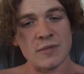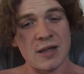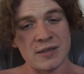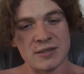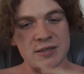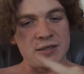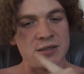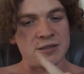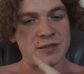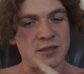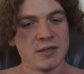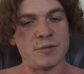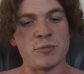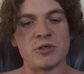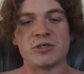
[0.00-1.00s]
As you can
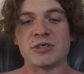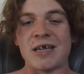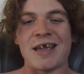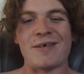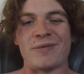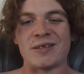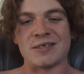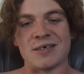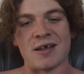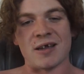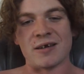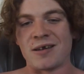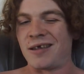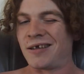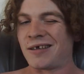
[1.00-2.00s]
see, my shaving
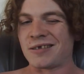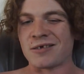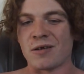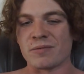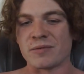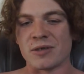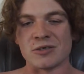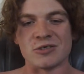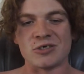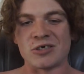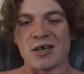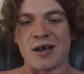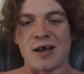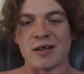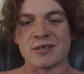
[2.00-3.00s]
technique is off the
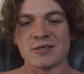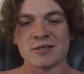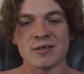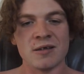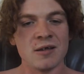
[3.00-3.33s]
charts.